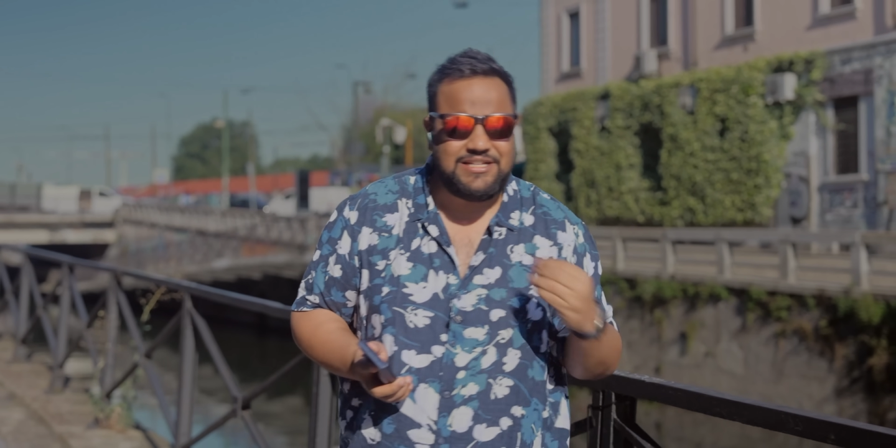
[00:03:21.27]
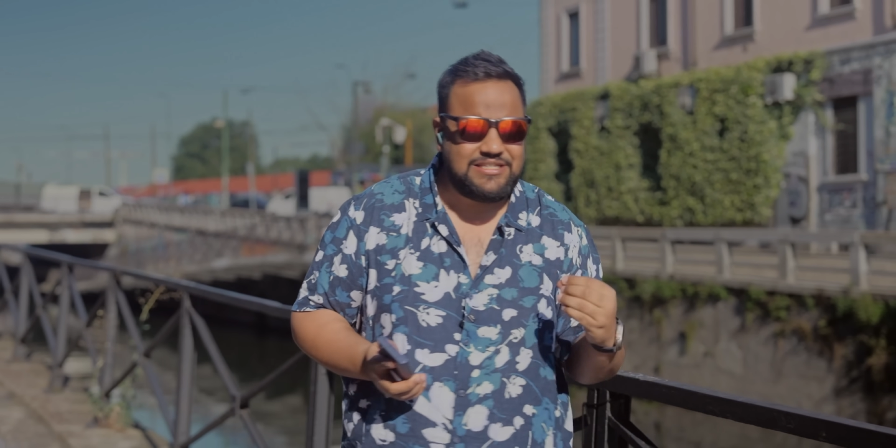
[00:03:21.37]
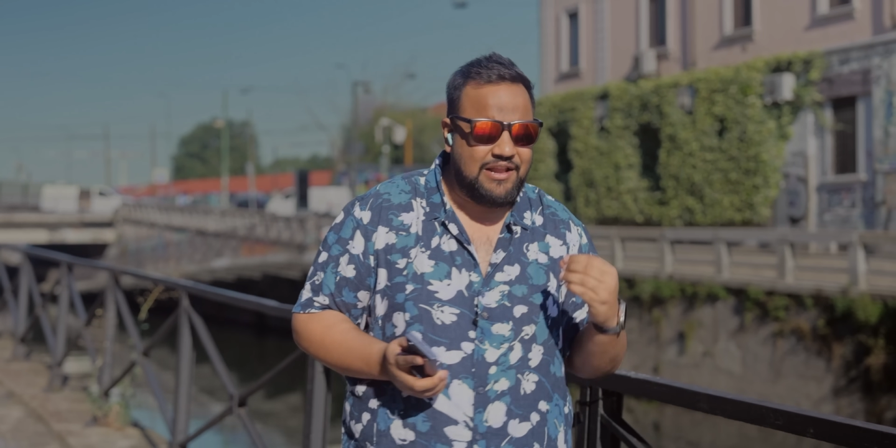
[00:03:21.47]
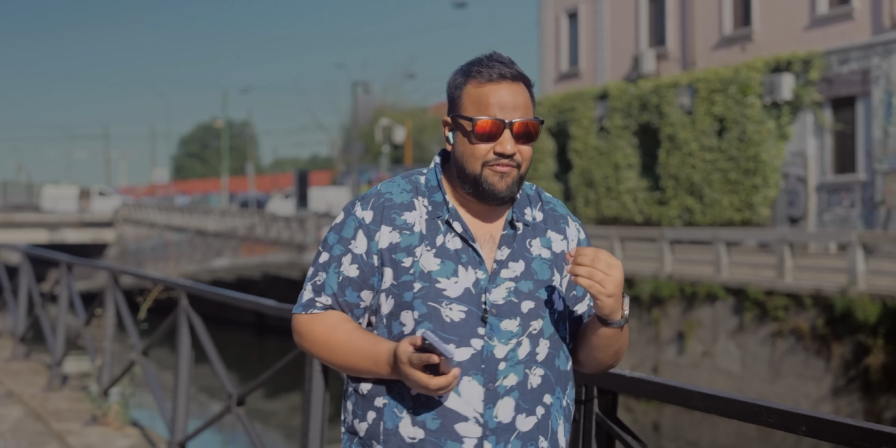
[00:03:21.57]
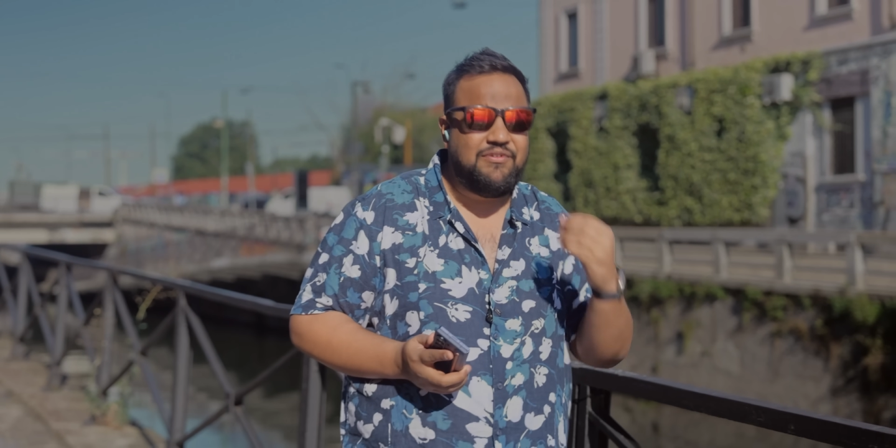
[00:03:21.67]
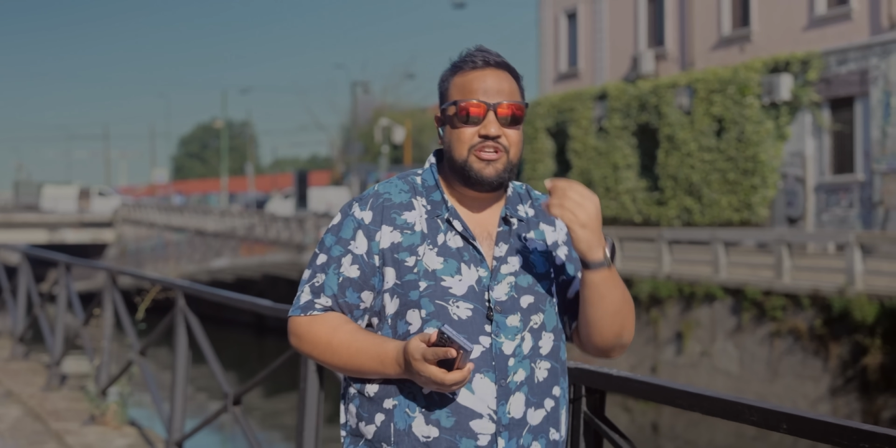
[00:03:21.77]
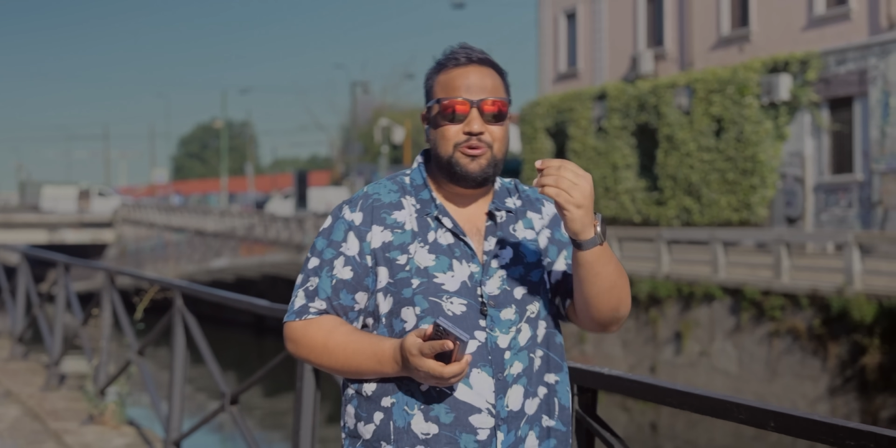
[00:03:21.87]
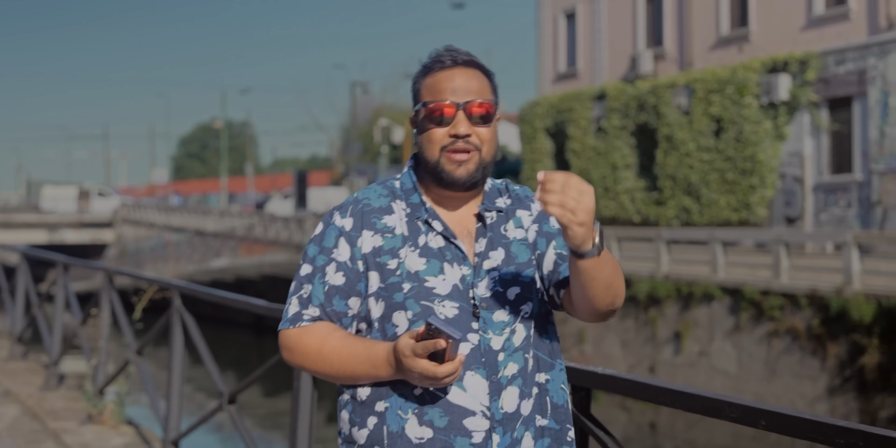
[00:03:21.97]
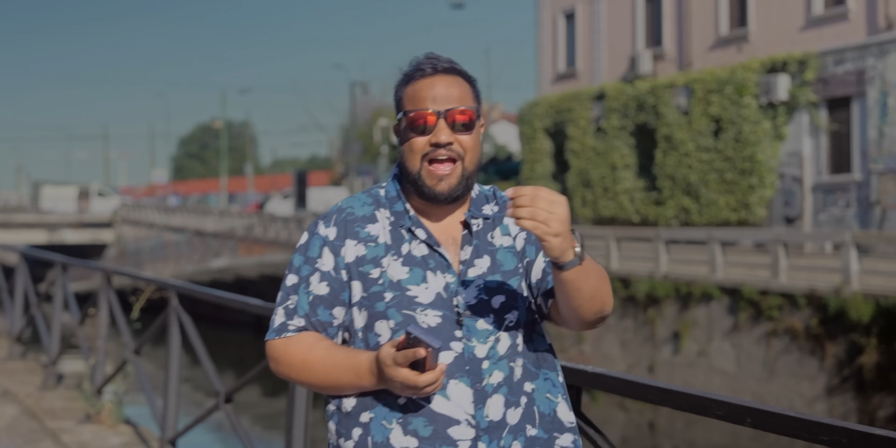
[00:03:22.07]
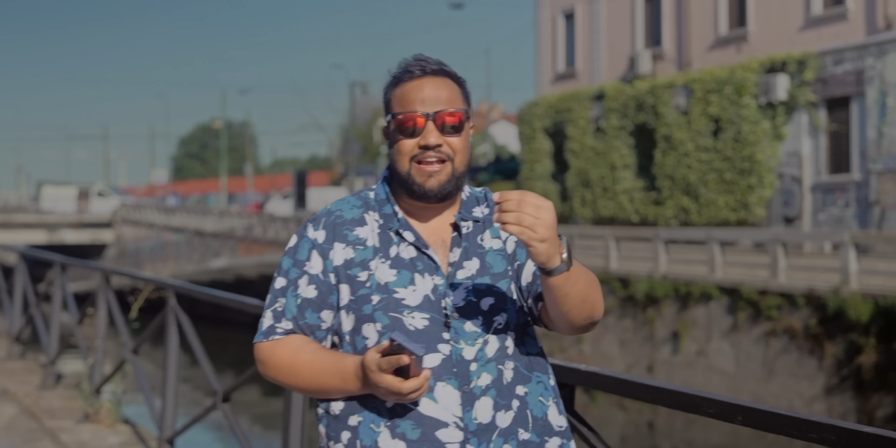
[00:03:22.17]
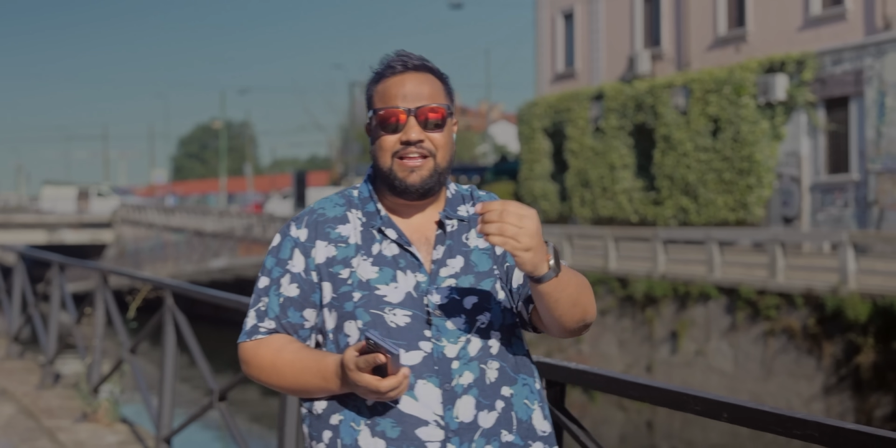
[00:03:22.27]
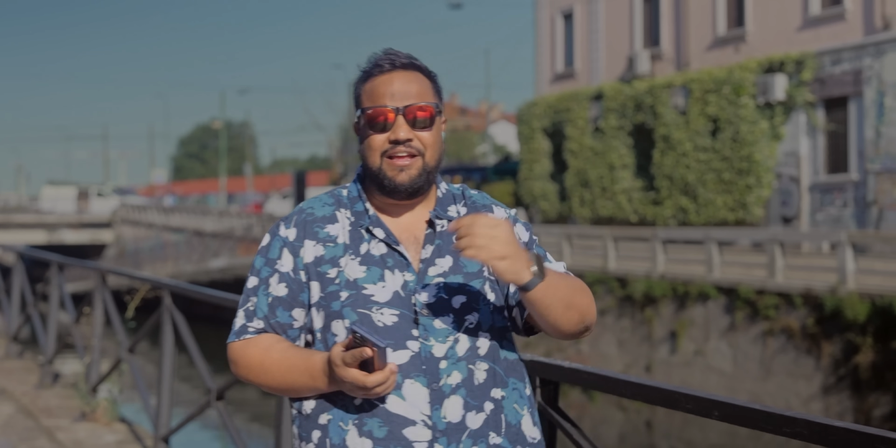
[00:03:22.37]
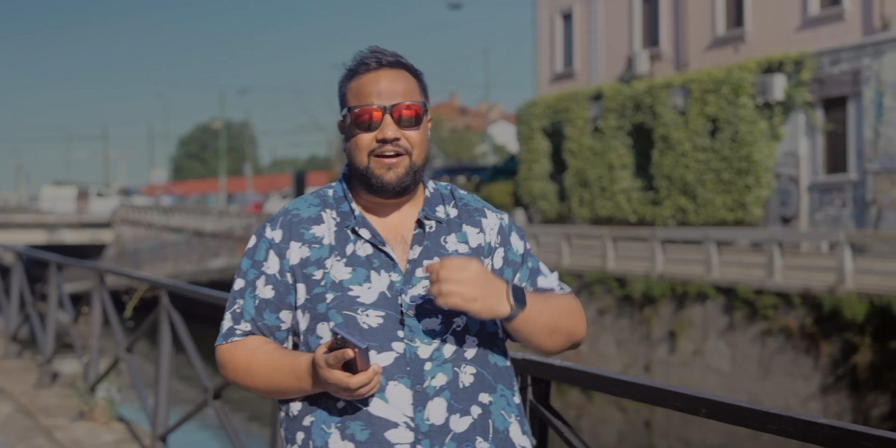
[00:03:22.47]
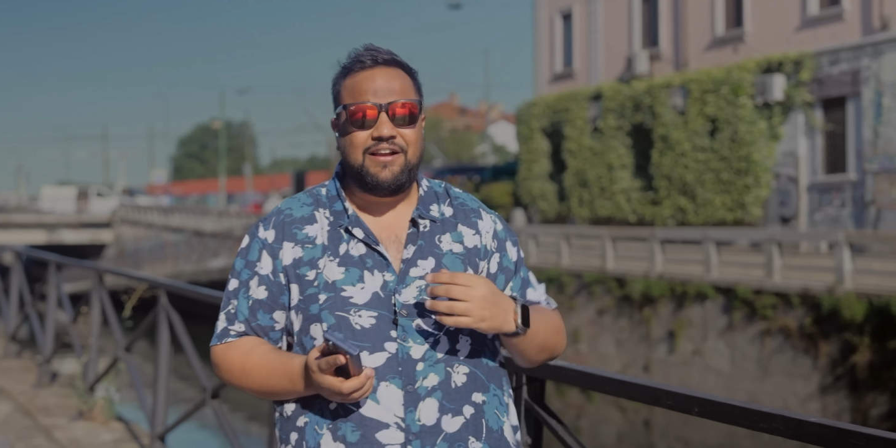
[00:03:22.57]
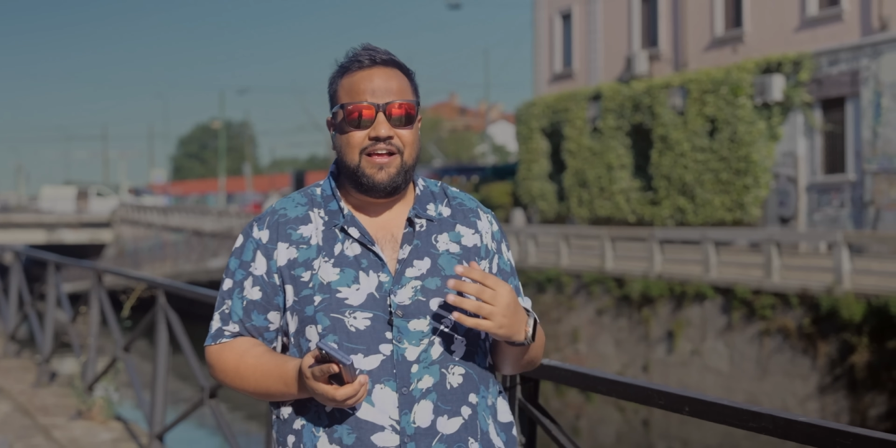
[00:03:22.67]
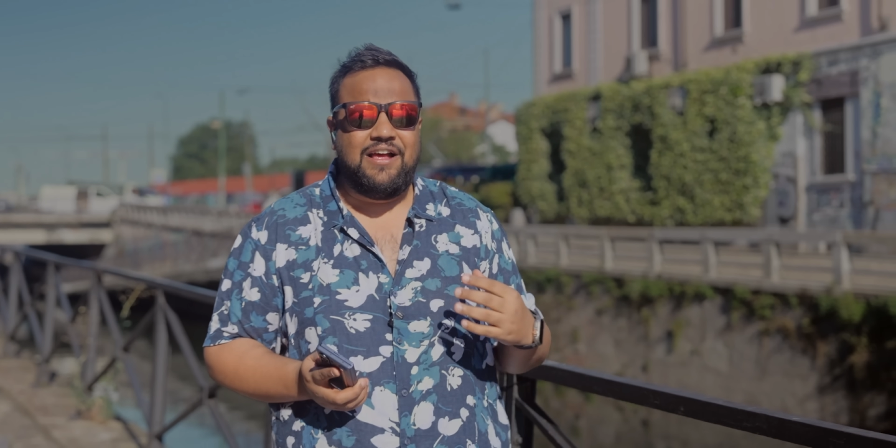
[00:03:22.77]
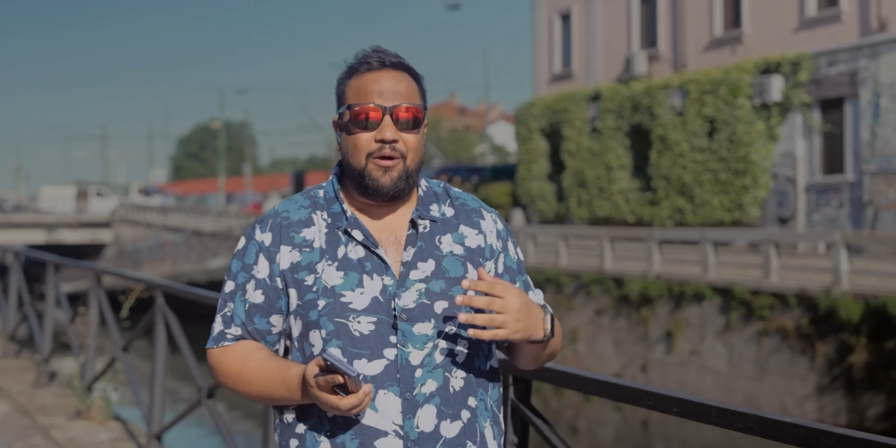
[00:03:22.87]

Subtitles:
itself, which you can hear.